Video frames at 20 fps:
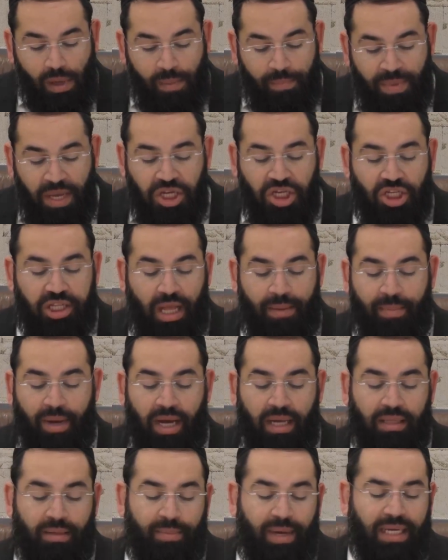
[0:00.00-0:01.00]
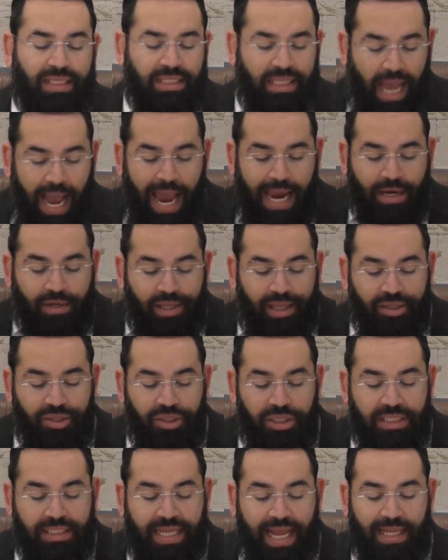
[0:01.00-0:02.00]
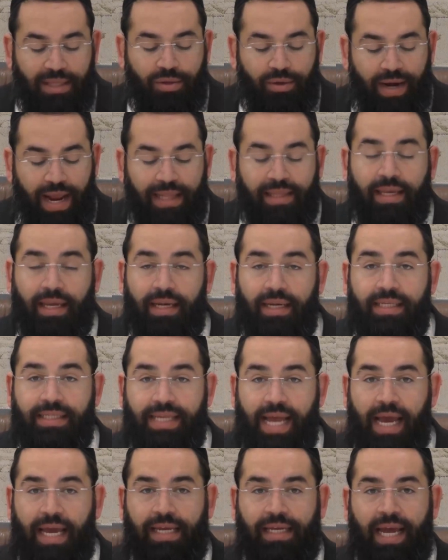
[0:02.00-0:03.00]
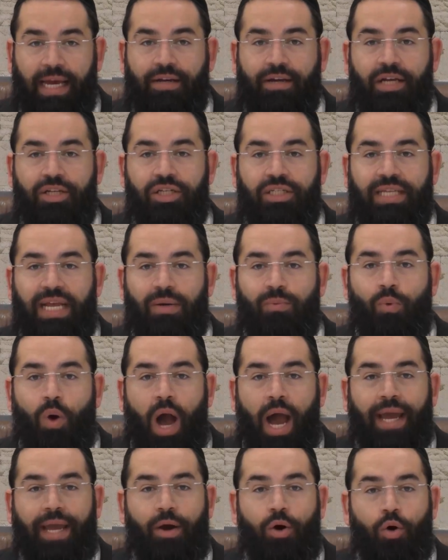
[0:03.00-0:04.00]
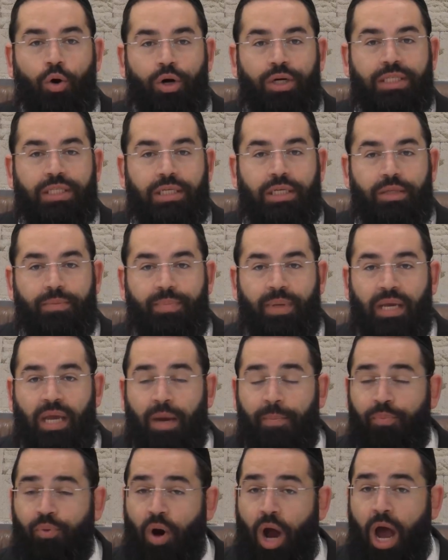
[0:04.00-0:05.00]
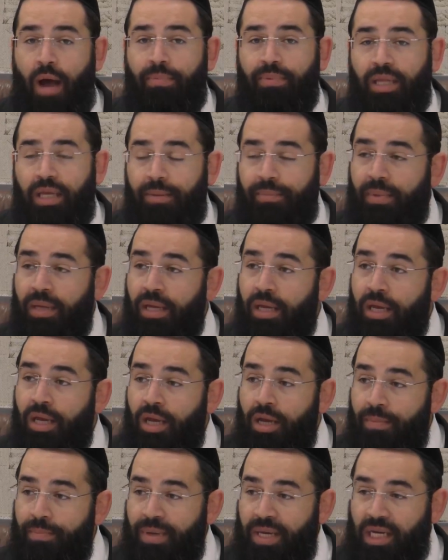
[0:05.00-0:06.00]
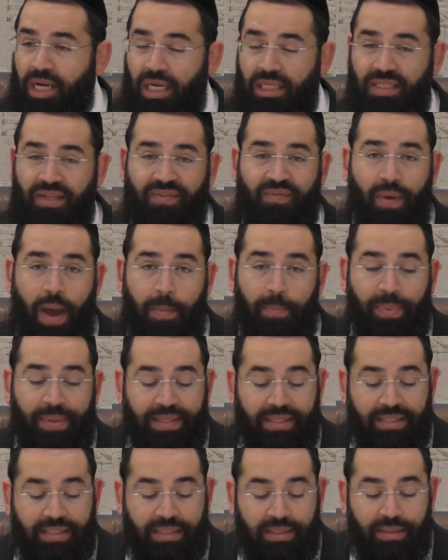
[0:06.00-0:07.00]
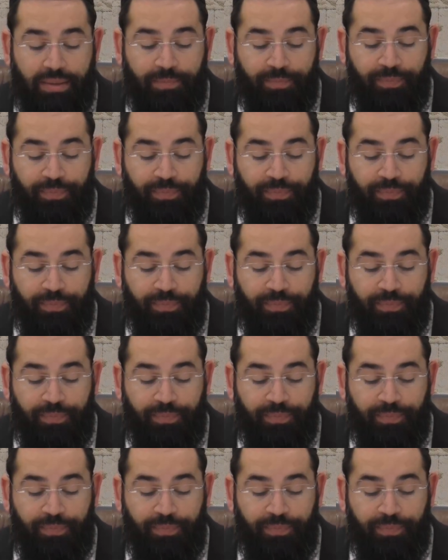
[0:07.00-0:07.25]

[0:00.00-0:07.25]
Bishlama, the Gemara says, I could understand Torat Kelizayin. I could understand why a horse could be a problem because of weapons.